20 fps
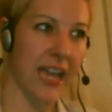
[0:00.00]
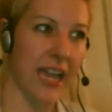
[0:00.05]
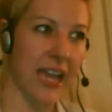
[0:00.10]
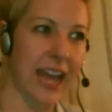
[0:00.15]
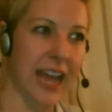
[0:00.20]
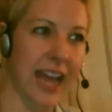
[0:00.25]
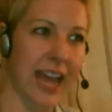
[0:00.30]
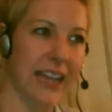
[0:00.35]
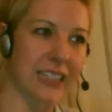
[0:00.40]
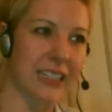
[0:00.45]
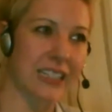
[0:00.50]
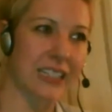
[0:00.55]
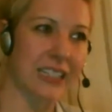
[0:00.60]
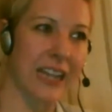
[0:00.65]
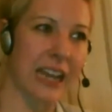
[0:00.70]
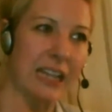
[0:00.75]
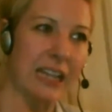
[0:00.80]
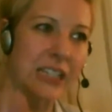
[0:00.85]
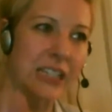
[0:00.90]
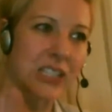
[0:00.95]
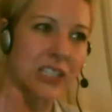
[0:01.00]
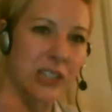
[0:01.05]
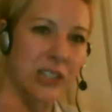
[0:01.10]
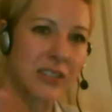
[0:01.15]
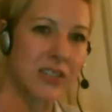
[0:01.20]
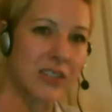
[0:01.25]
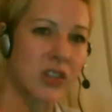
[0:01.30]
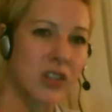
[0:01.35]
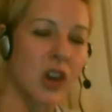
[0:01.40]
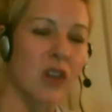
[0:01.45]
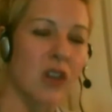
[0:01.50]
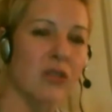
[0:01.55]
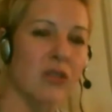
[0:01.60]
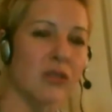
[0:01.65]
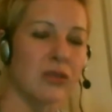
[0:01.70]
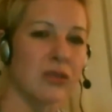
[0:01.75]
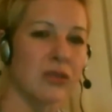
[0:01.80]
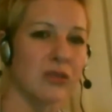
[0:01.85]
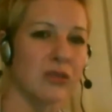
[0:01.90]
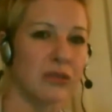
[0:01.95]
I just
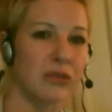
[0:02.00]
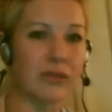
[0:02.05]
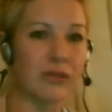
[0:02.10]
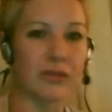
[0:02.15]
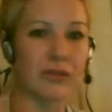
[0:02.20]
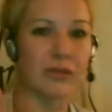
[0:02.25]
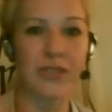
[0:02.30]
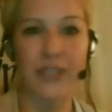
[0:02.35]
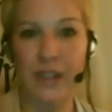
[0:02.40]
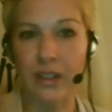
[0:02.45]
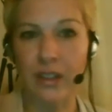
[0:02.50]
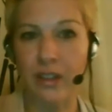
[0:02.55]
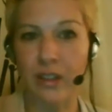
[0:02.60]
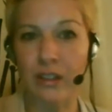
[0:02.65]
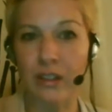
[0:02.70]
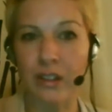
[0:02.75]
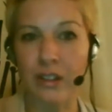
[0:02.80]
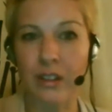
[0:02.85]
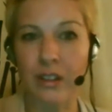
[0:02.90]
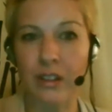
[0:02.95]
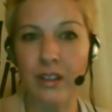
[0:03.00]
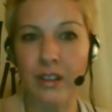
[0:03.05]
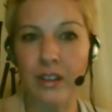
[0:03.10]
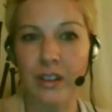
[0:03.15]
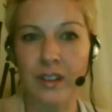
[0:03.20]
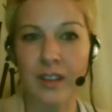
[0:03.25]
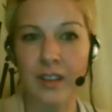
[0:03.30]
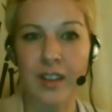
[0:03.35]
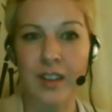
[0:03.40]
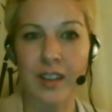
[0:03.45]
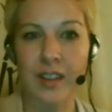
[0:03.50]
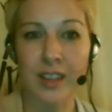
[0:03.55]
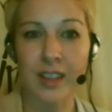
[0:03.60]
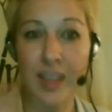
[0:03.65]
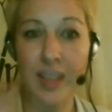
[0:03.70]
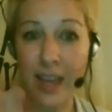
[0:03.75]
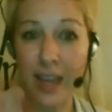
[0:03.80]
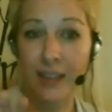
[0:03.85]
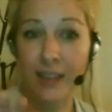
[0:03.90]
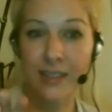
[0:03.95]
don't feel
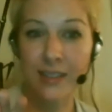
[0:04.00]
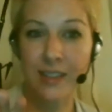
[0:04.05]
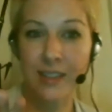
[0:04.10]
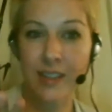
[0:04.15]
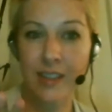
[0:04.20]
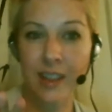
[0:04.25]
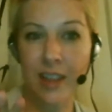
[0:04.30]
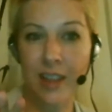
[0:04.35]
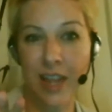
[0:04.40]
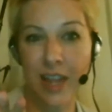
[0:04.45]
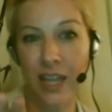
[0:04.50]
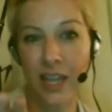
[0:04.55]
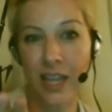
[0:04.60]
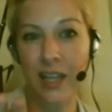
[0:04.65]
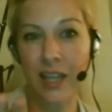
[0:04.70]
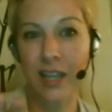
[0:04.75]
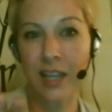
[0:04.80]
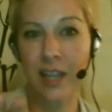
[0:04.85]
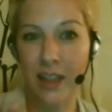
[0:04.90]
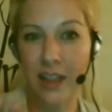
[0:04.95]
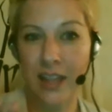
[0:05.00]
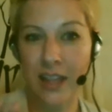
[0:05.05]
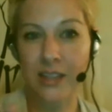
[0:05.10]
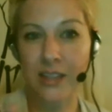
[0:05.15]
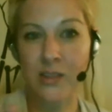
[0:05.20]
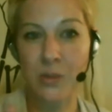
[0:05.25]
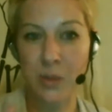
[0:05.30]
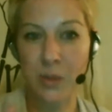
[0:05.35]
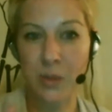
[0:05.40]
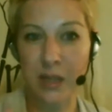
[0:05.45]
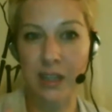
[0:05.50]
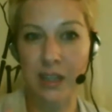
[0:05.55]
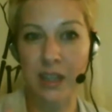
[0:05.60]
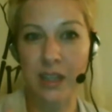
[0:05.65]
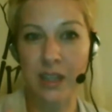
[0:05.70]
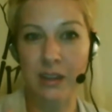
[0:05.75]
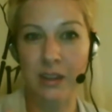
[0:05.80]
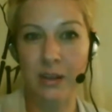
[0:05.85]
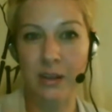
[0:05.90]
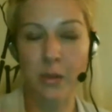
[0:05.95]
yet like Glenn is
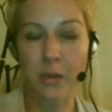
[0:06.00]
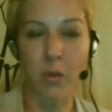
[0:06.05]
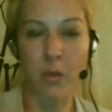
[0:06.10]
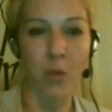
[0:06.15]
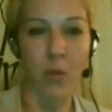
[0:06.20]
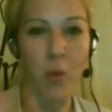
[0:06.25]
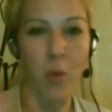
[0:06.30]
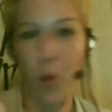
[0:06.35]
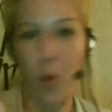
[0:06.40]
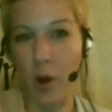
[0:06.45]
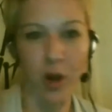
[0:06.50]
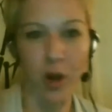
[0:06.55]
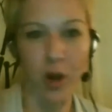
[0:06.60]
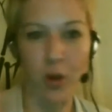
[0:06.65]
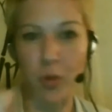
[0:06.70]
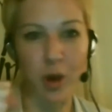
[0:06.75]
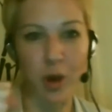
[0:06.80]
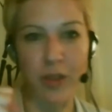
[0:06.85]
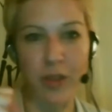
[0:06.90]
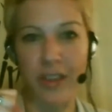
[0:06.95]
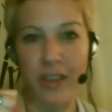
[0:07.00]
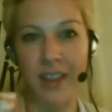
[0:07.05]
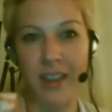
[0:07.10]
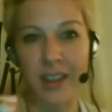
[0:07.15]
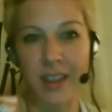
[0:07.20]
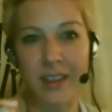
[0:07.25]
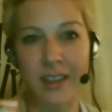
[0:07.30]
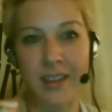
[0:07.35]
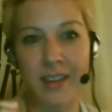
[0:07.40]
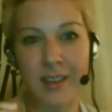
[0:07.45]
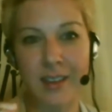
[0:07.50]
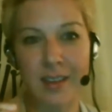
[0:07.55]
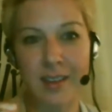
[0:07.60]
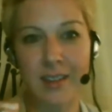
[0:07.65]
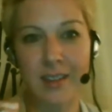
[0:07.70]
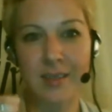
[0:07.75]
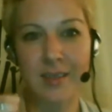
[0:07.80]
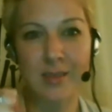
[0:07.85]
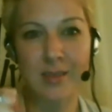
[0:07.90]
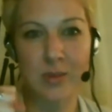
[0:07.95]
really warrior worthy,
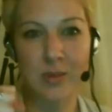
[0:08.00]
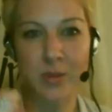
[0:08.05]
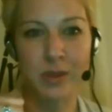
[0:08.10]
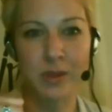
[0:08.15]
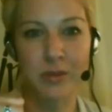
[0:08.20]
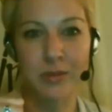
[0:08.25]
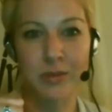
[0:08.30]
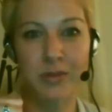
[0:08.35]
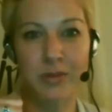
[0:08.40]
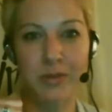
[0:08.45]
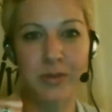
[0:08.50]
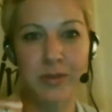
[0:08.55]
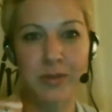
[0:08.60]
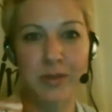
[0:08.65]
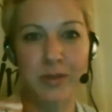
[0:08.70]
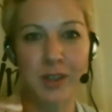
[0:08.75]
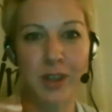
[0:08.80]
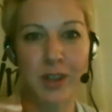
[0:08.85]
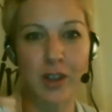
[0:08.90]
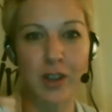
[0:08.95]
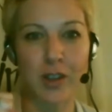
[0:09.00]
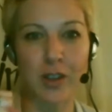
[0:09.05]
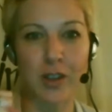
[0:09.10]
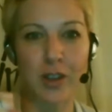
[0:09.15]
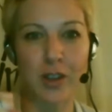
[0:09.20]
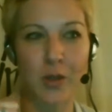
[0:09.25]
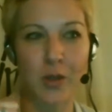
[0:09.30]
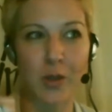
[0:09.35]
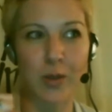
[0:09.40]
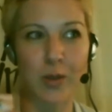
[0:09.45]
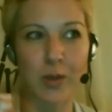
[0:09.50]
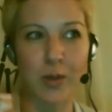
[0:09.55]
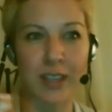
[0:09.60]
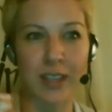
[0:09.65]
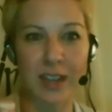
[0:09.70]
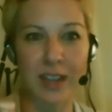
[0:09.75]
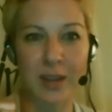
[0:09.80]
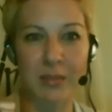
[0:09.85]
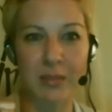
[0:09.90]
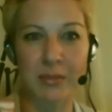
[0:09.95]
sort of go
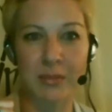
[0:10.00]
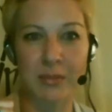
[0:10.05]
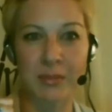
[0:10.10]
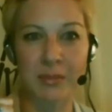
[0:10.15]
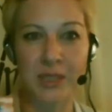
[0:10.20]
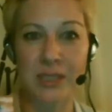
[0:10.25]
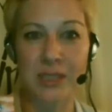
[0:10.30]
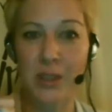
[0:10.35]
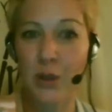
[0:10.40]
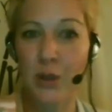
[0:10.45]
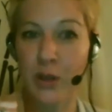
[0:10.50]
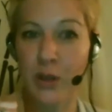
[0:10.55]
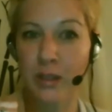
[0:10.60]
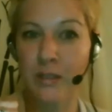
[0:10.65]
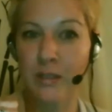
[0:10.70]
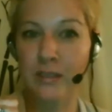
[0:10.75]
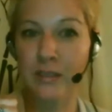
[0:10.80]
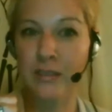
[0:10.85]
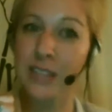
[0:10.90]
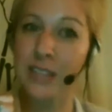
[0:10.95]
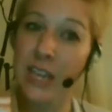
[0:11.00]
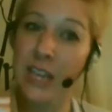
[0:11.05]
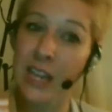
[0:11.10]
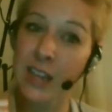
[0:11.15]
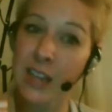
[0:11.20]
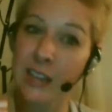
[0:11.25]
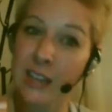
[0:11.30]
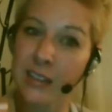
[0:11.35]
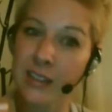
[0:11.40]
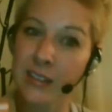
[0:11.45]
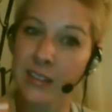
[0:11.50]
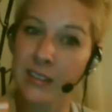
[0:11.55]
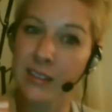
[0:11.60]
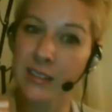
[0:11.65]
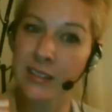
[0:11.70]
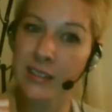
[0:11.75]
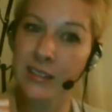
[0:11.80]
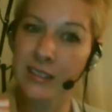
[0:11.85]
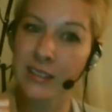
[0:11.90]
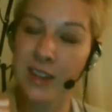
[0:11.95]
get him material yet.
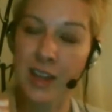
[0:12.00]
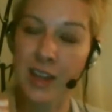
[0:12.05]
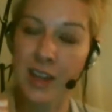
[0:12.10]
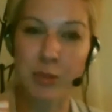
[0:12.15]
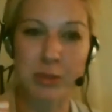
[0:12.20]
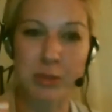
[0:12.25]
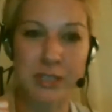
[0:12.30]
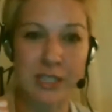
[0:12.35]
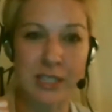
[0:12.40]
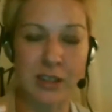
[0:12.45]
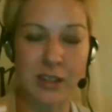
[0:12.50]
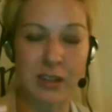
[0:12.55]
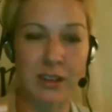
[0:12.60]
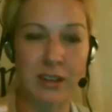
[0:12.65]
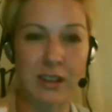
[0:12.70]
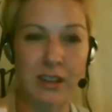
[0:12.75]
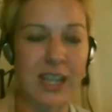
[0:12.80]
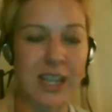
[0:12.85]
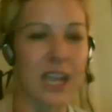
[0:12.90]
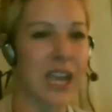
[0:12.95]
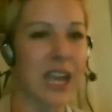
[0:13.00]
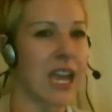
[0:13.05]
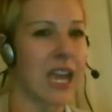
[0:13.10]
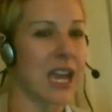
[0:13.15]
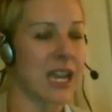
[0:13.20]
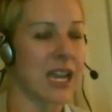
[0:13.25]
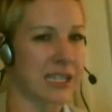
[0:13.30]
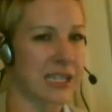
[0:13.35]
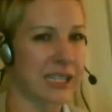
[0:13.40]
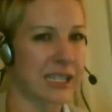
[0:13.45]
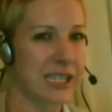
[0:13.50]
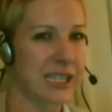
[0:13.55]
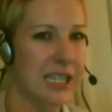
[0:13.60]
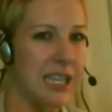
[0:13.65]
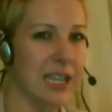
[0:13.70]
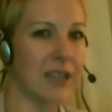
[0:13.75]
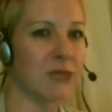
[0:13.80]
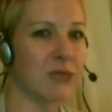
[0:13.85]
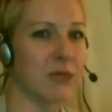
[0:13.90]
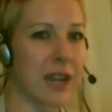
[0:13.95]
Particularly because
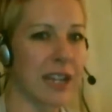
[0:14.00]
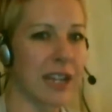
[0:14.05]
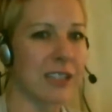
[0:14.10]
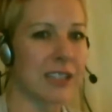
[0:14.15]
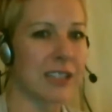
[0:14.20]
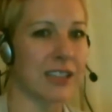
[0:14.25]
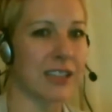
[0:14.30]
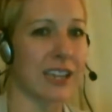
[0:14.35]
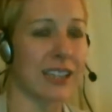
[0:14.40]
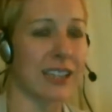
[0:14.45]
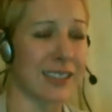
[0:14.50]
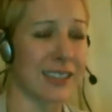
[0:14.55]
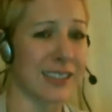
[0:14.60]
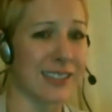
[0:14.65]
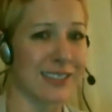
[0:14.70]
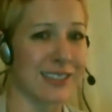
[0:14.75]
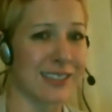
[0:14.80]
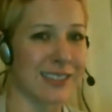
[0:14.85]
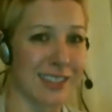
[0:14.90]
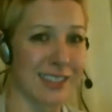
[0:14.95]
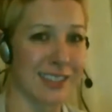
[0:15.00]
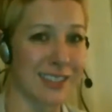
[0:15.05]
he and Rick did like this